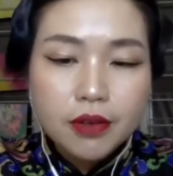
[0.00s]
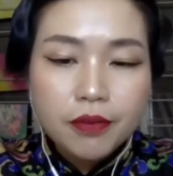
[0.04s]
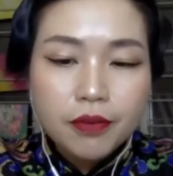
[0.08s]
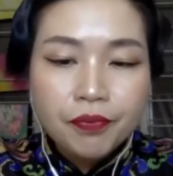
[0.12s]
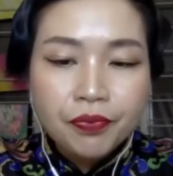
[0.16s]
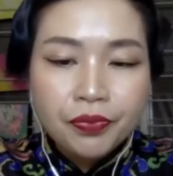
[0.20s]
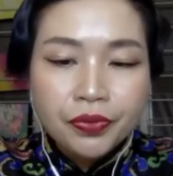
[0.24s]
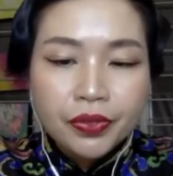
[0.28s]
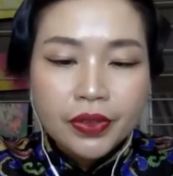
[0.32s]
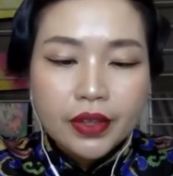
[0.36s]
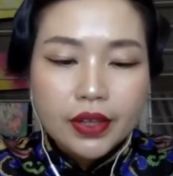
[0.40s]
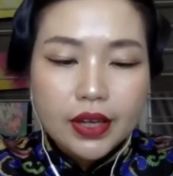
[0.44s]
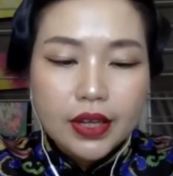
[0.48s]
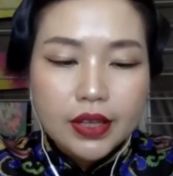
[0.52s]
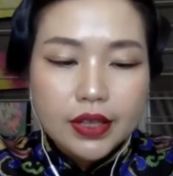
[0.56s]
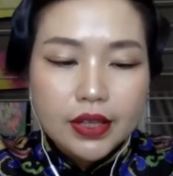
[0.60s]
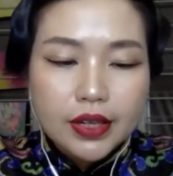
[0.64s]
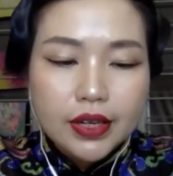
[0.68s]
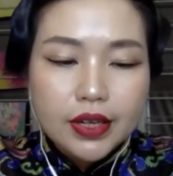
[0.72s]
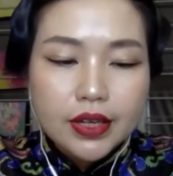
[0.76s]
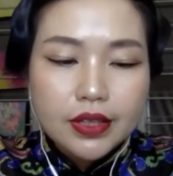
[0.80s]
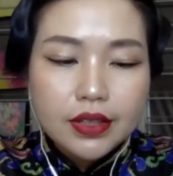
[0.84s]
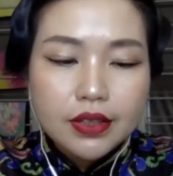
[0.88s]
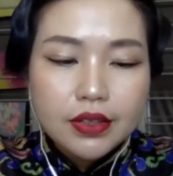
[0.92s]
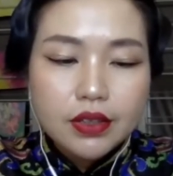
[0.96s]
And
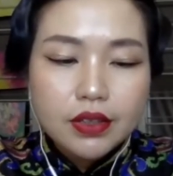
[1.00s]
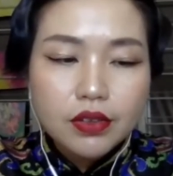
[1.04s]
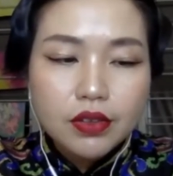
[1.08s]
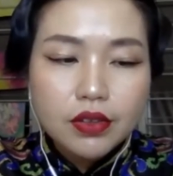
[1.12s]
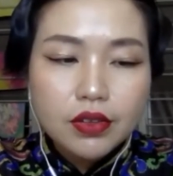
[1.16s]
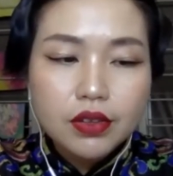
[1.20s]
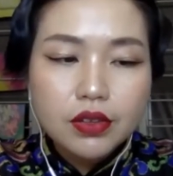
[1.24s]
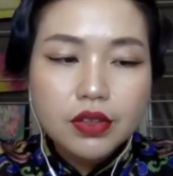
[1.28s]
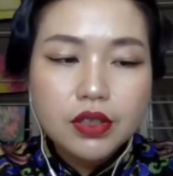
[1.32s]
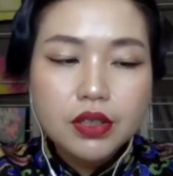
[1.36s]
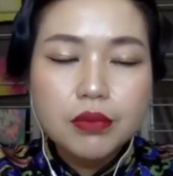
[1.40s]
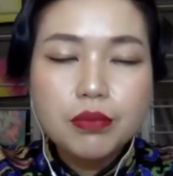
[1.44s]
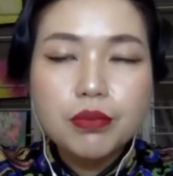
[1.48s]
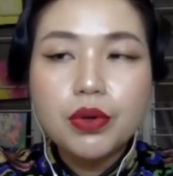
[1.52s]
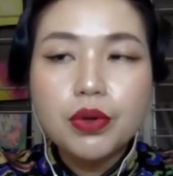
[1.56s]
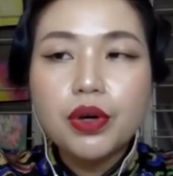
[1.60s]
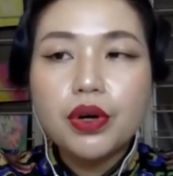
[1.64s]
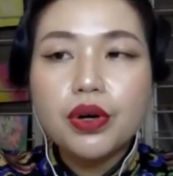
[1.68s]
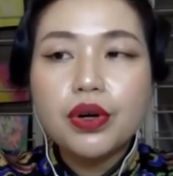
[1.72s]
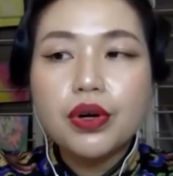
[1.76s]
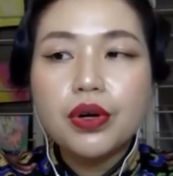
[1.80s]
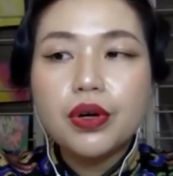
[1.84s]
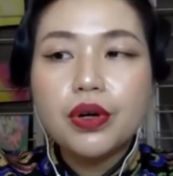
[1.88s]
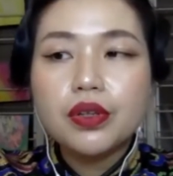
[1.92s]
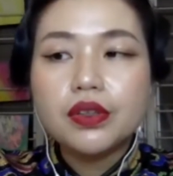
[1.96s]
then the
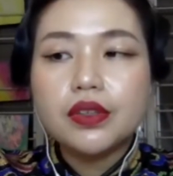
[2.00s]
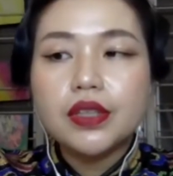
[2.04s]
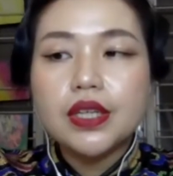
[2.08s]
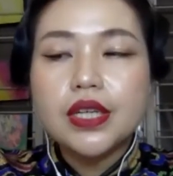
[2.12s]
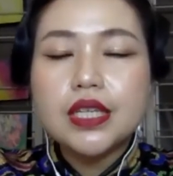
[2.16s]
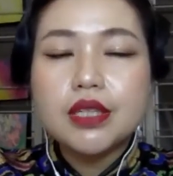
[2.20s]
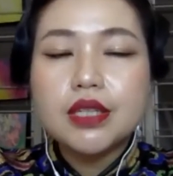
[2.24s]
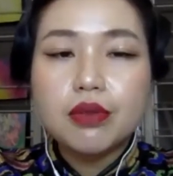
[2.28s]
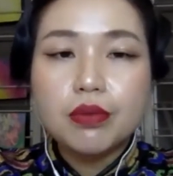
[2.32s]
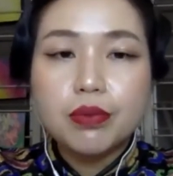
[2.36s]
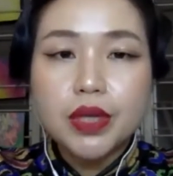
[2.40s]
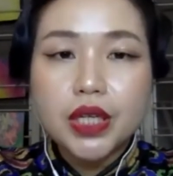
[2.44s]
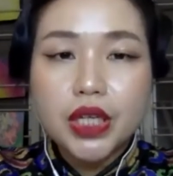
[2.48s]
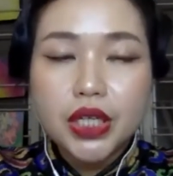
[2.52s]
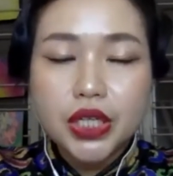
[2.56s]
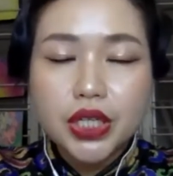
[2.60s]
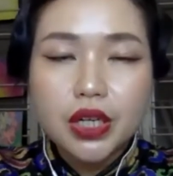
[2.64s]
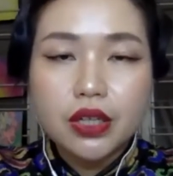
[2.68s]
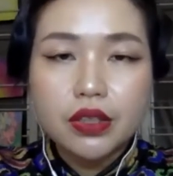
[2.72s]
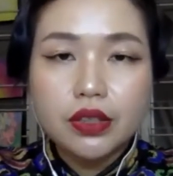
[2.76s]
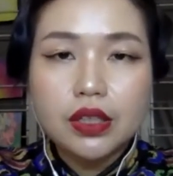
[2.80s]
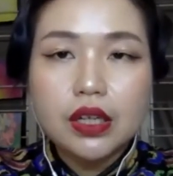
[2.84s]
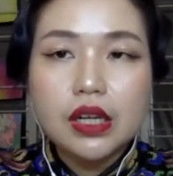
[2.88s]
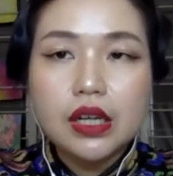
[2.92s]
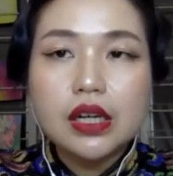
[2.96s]
more things are being
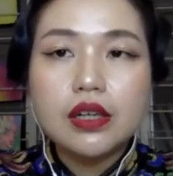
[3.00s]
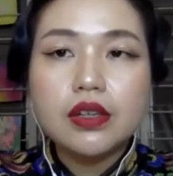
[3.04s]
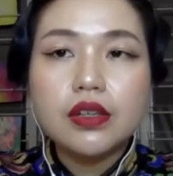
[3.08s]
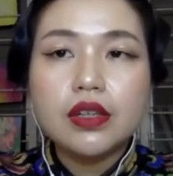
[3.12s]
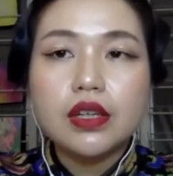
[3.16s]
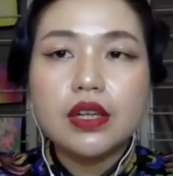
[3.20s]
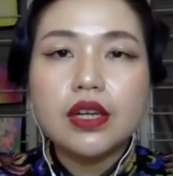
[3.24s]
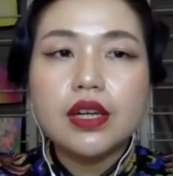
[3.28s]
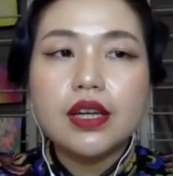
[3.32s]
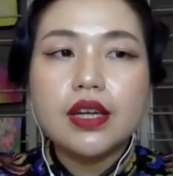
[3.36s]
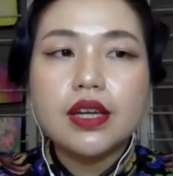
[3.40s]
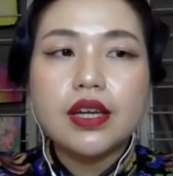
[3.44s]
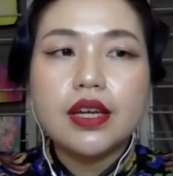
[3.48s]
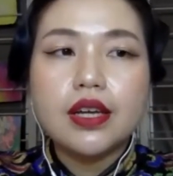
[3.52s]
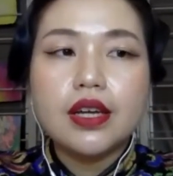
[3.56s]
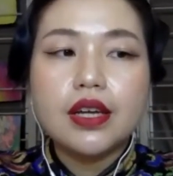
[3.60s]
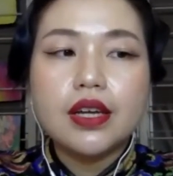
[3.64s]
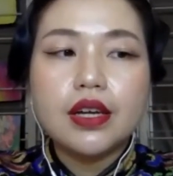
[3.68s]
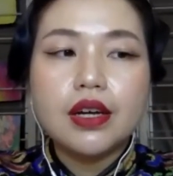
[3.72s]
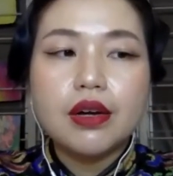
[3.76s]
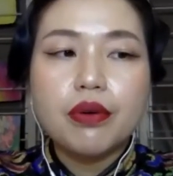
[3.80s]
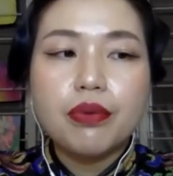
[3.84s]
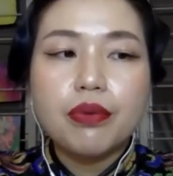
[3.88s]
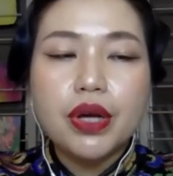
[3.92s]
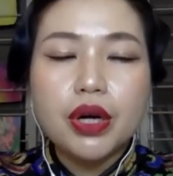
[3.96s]
shut out,
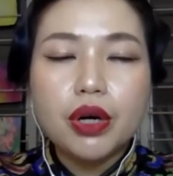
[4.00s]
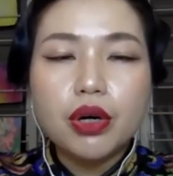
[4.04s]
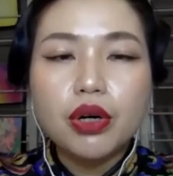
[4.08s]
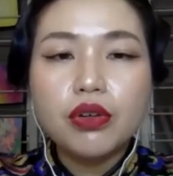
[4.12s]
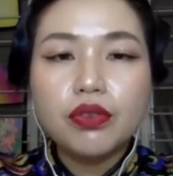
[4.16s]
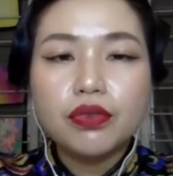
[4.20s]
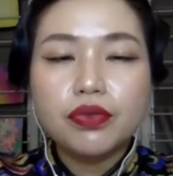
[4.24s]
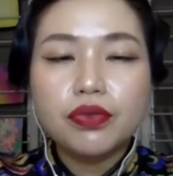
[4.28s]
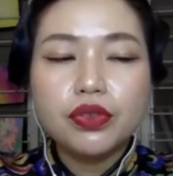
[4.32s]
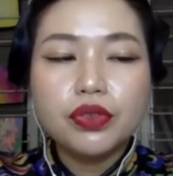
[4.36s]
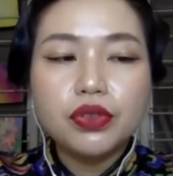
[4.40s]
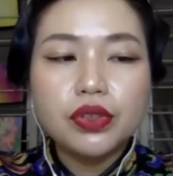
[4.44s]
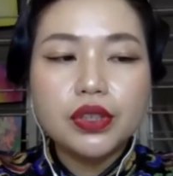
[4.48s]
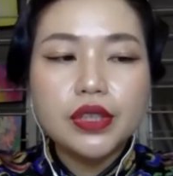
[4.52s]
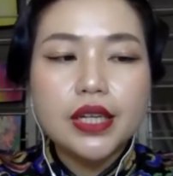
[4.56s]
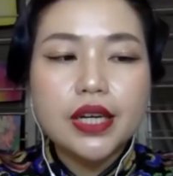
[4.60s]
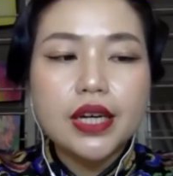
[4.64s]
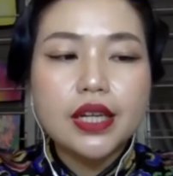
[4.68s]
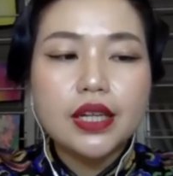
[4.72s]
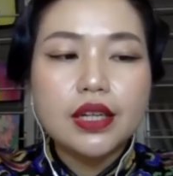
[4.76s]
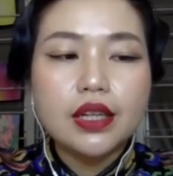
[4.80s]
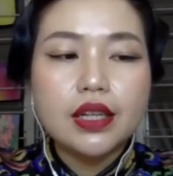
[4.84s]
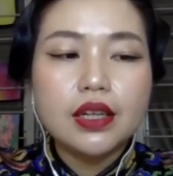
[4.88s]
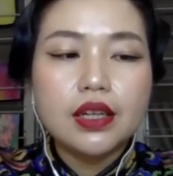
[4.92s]
and we are hopeful that